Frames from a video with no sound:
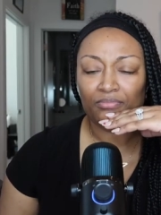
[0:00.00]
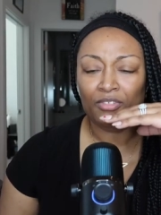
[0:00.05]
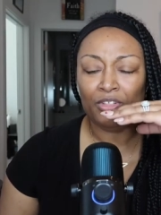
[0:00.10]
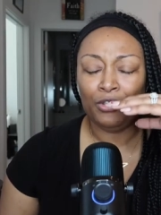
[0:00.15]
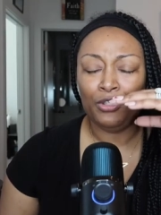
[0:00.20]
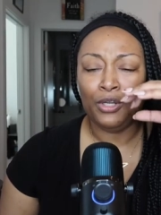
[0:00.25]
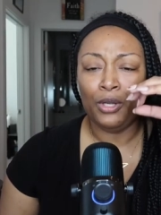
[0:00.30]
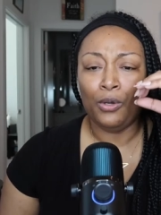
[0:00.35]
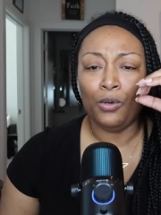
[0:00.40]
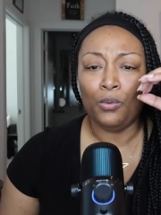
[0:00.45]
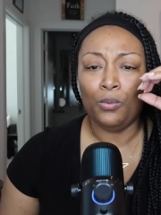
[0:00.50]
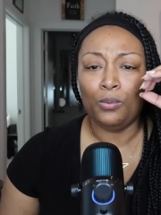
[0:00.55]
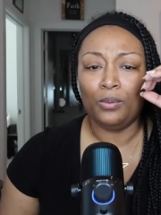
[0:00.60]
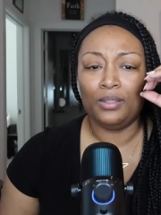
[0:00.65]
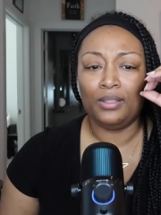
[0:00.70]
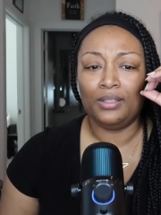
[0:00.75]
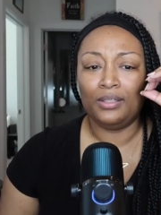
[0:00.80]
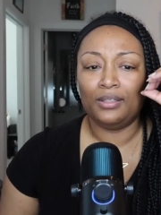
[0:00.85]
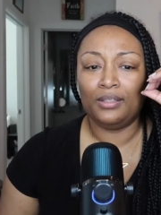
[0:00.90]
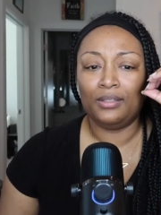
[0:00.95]
you know
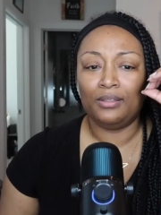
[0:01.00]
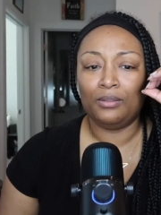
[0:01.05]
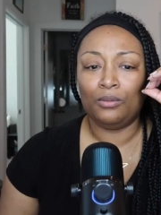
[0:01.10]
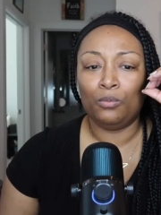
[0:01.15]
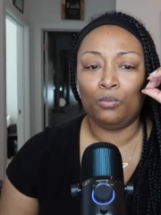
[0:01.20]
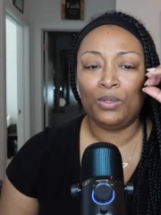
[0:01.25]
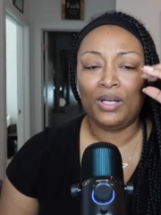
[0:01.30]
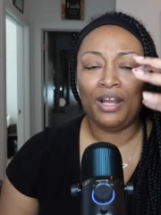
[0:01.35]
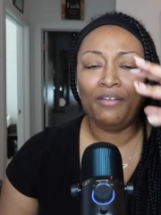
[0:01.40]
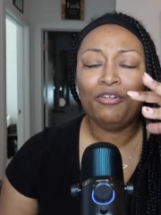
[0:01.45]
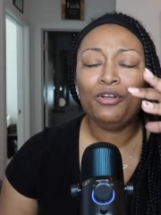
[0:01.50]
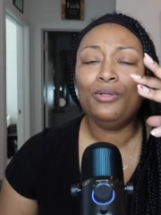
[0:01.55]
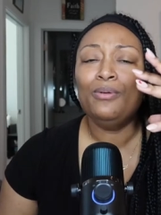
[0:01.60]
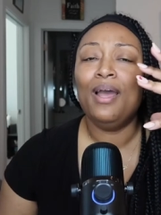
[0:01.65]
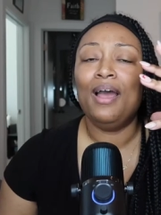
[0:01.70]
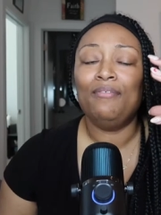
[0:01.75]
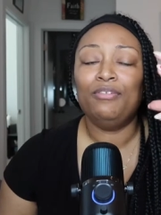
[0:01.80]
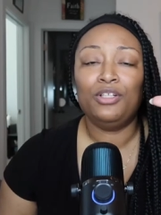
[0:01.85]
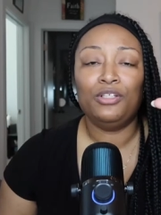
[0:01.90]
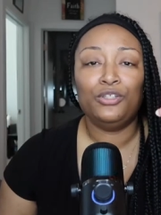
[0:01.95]
whatever you
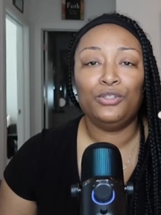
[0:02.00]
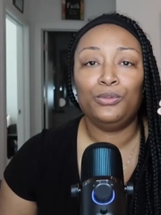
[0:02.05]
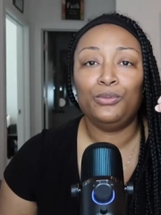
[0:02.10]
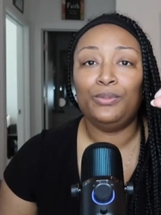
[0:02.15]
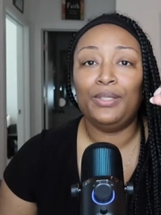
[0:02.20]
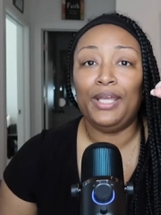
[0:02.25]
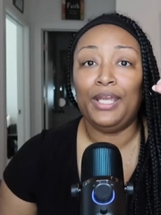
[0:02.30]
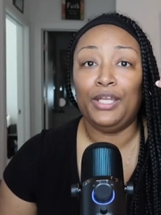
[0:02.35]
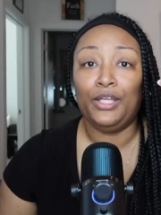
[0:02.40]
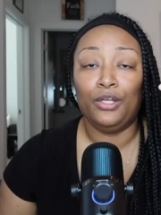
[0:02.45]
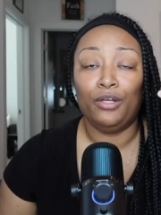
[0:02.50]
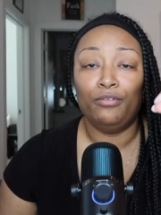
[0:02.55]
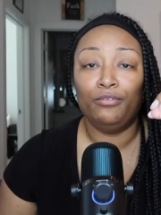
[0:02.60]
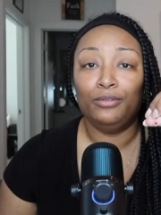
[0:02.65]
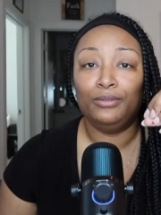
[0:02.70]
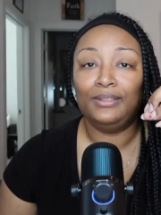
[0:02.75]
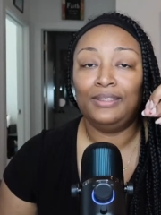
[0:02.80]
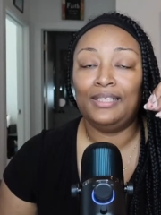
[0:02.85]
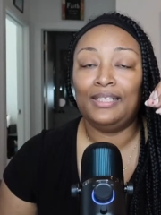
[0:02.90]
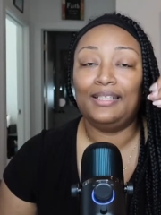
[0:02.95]
have to do in your
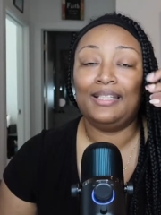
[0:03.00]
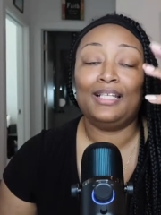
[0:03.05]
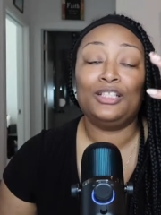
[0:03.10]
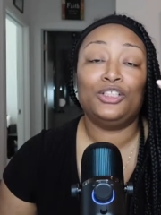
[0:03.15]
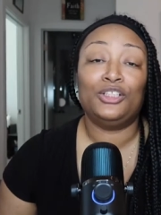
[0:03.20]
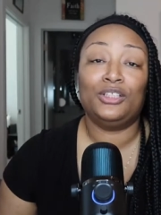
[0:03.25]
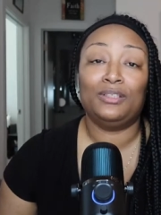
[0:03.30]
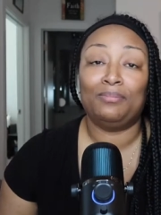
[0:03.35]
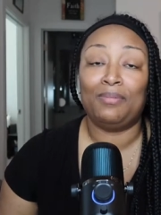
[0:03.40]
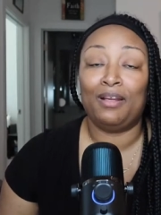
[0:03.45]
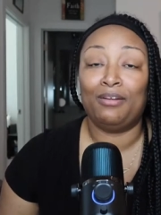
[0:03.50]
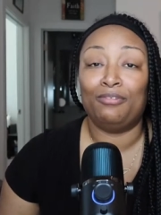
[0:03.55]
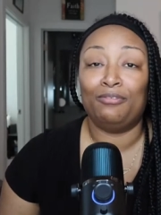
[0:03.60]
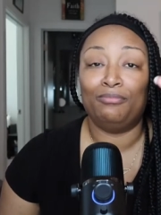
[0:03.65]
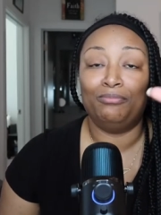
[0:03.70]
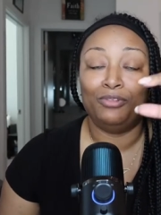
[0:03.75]
routine that's just my